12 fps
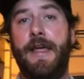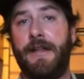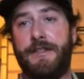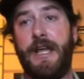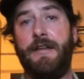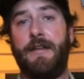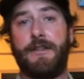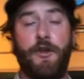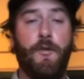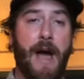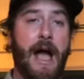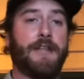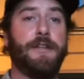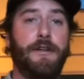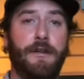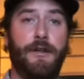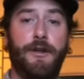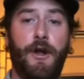And then let's go
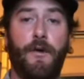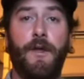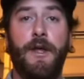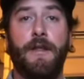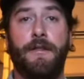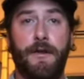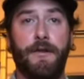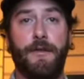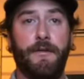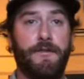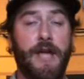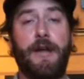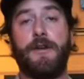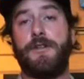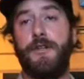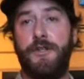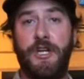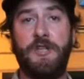back to, you know, the
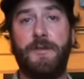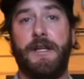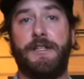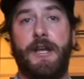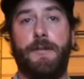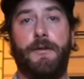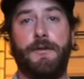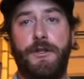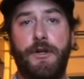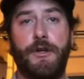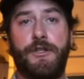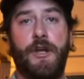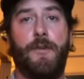deckers and cheesemen example.